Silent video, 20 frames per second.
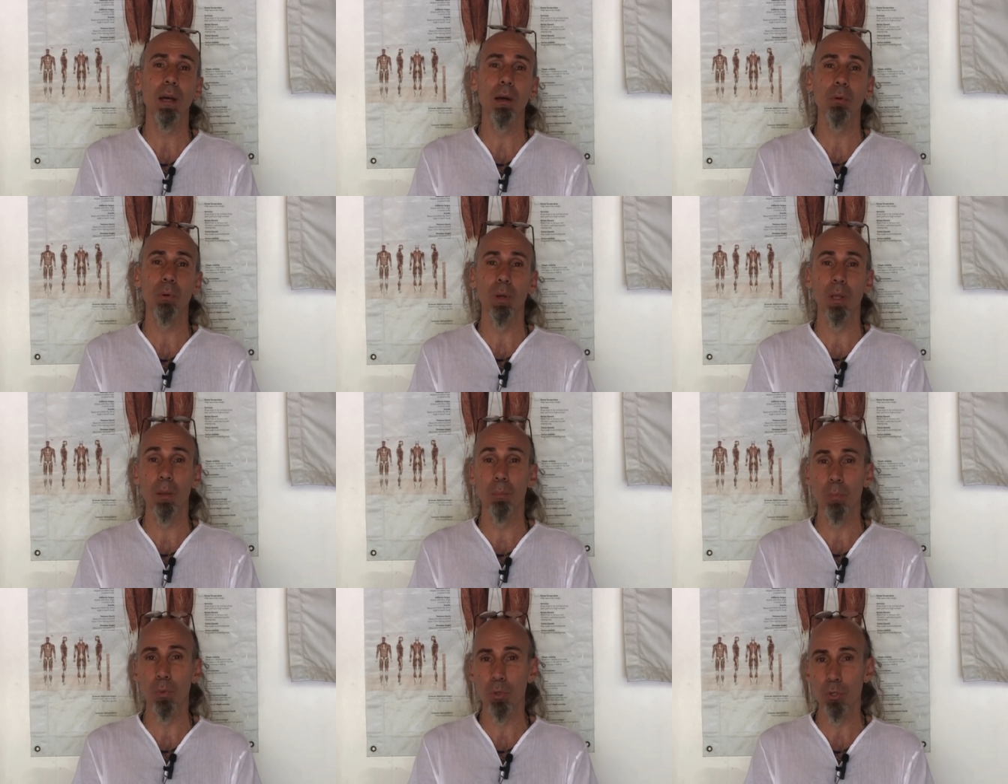our
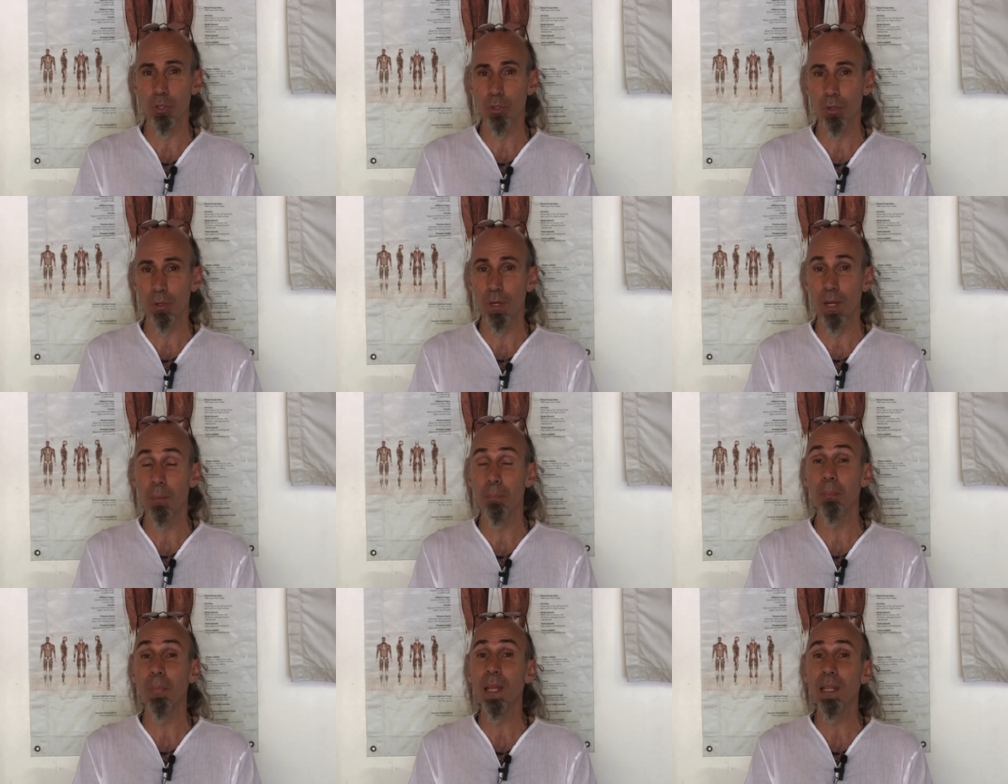emotion
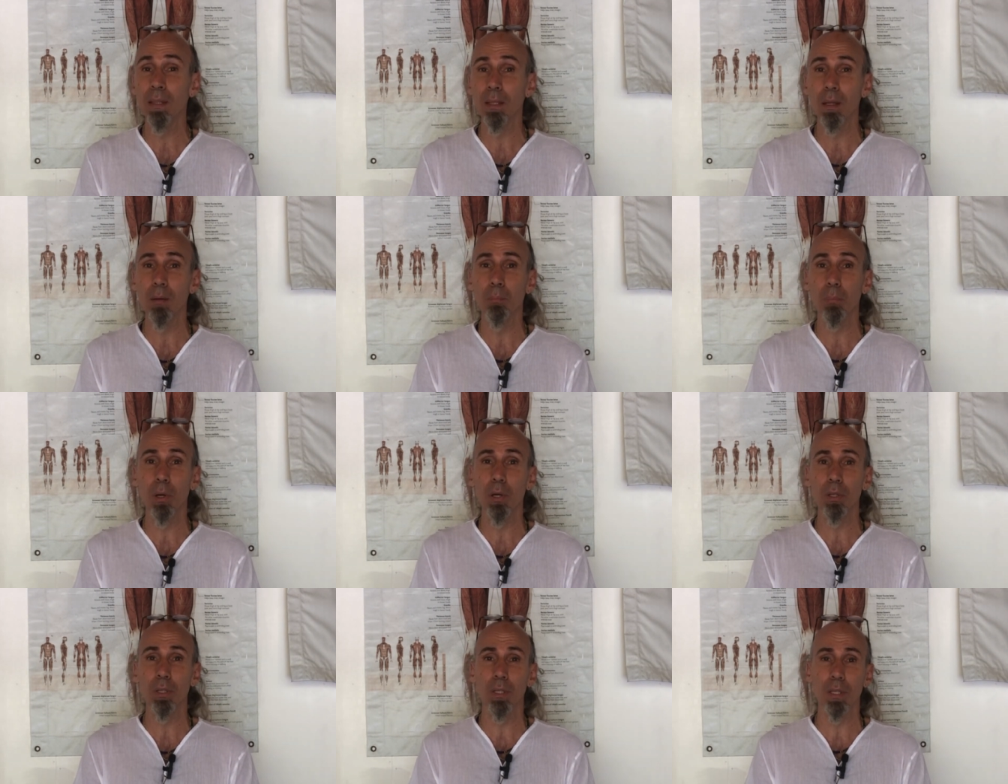and mental
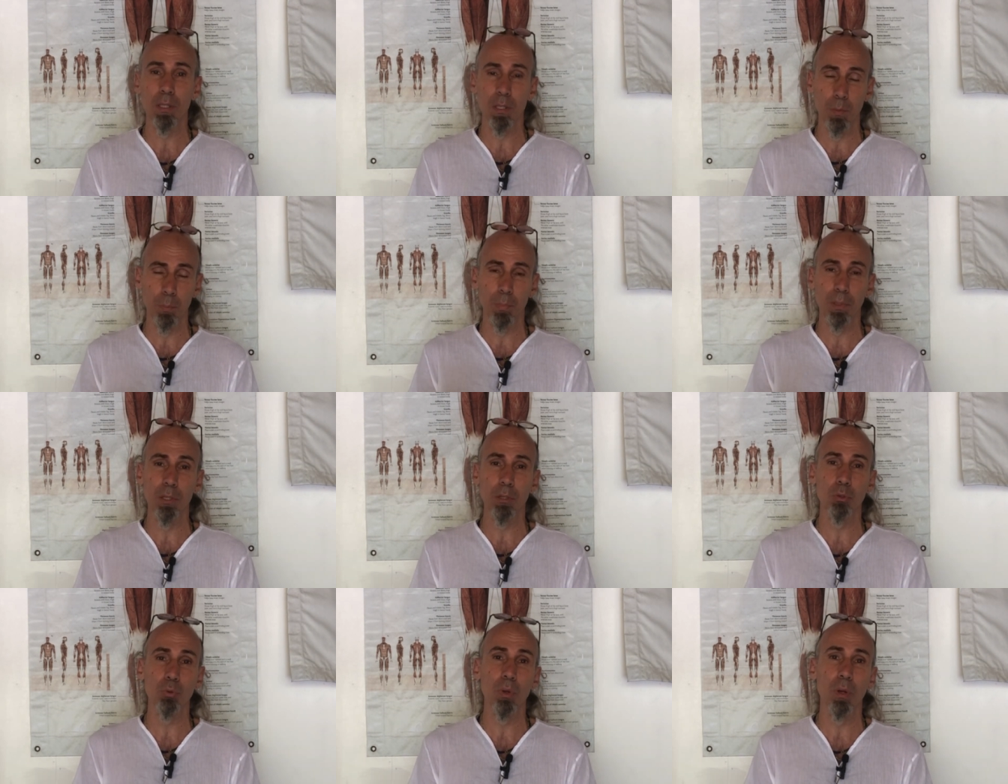body and
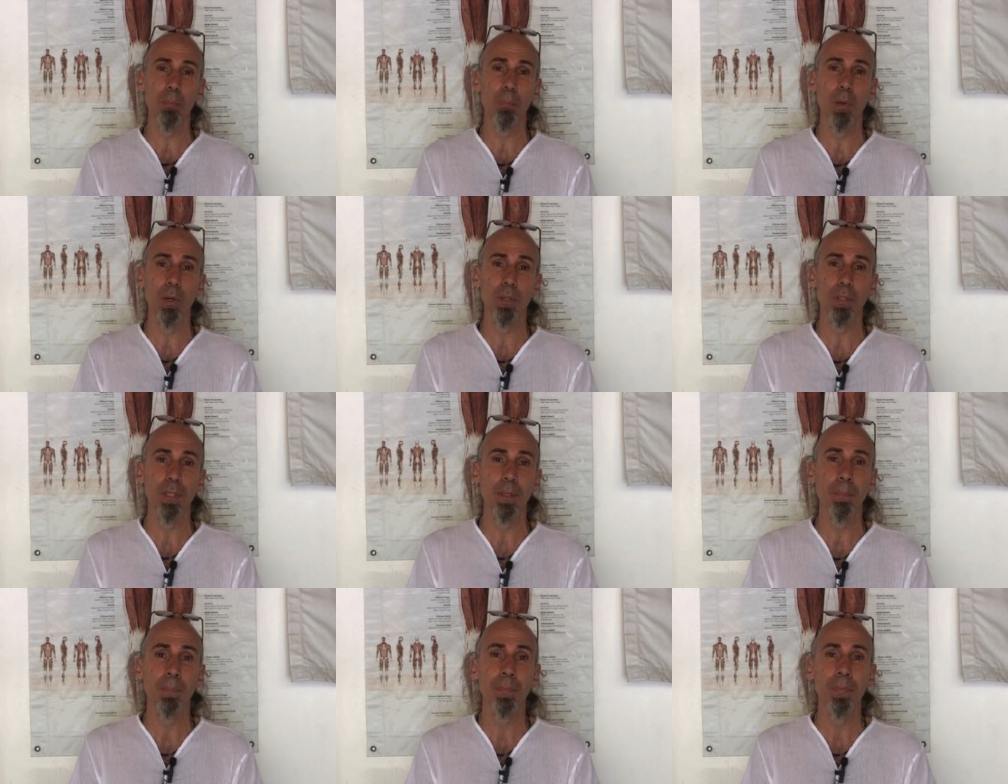spiritual
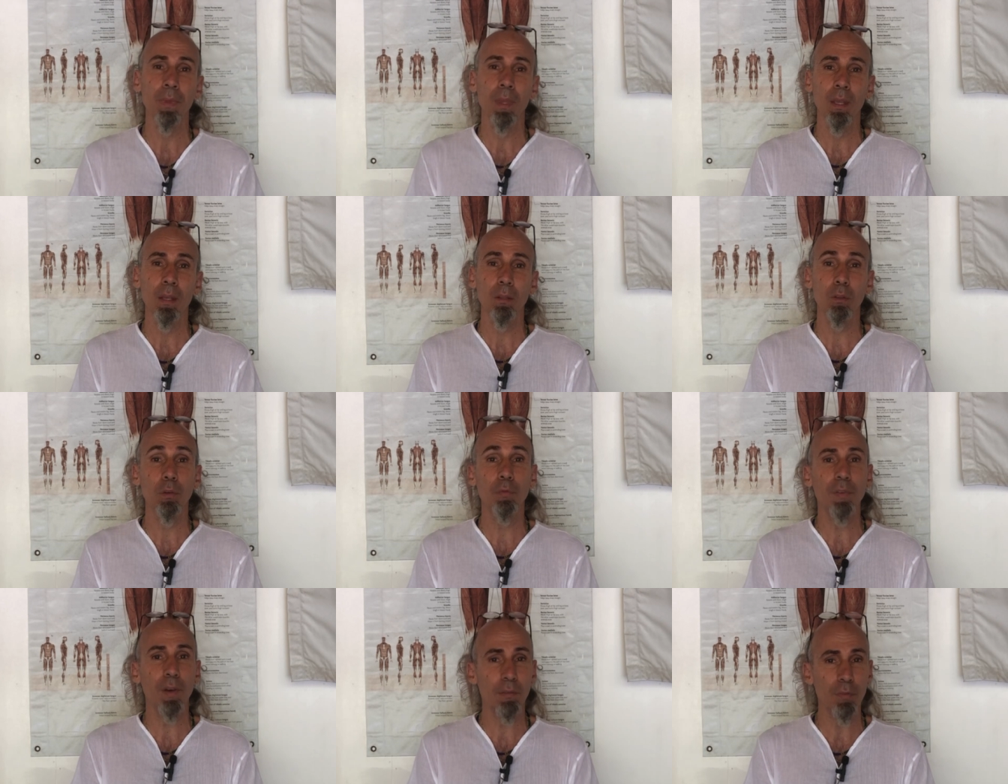body,
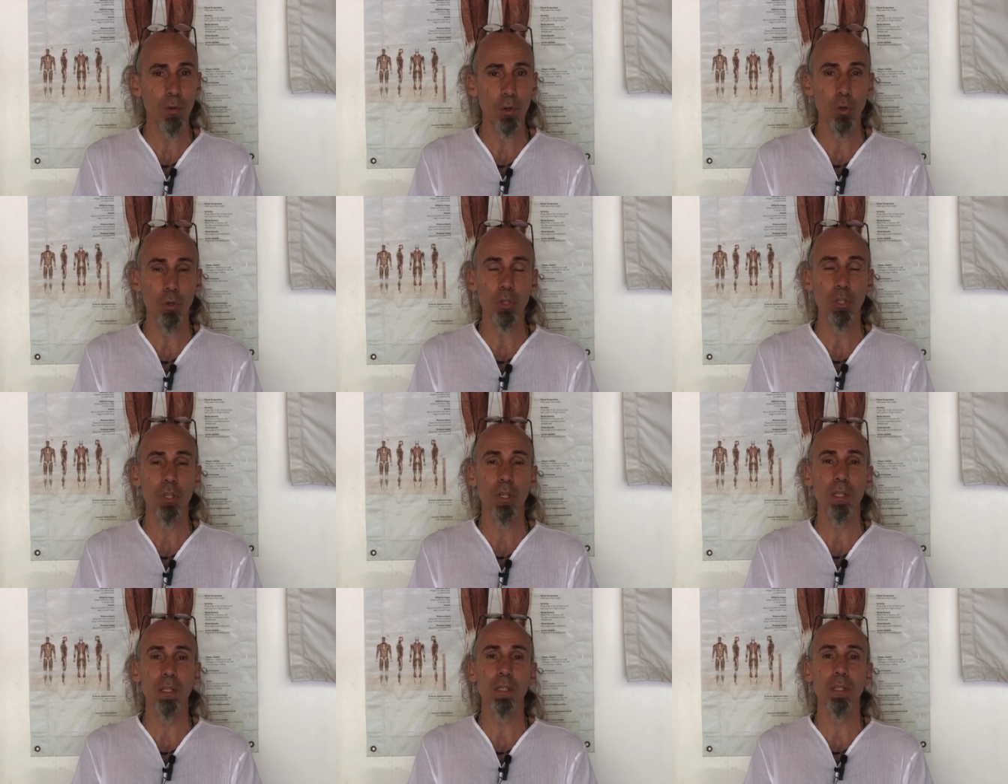the five
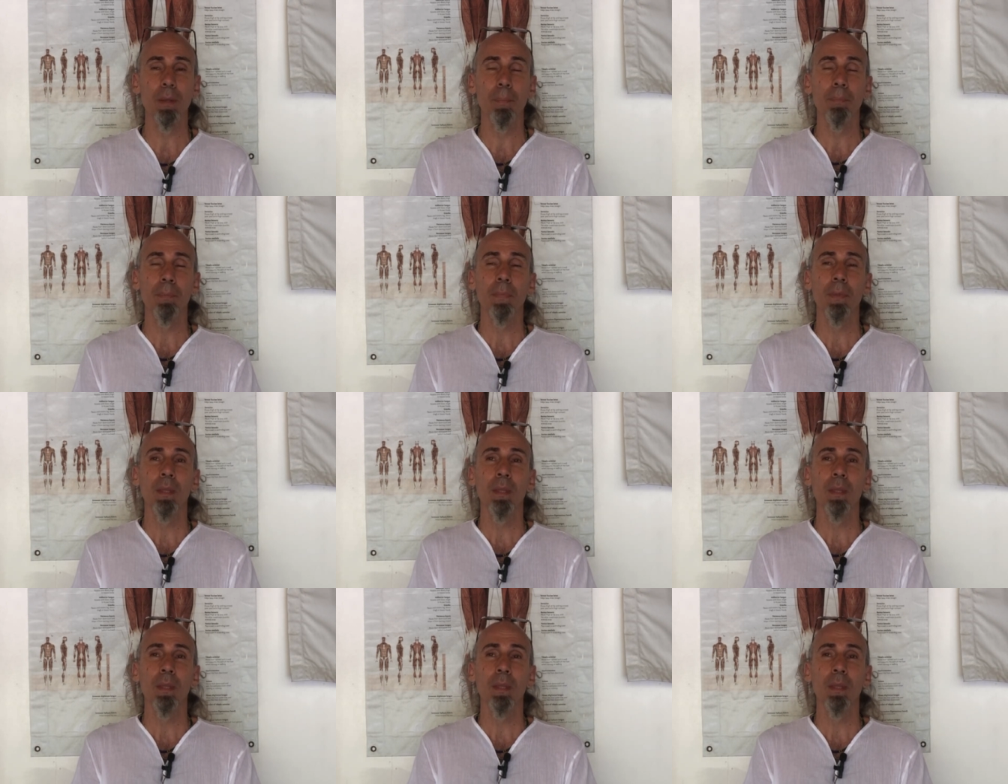koshas.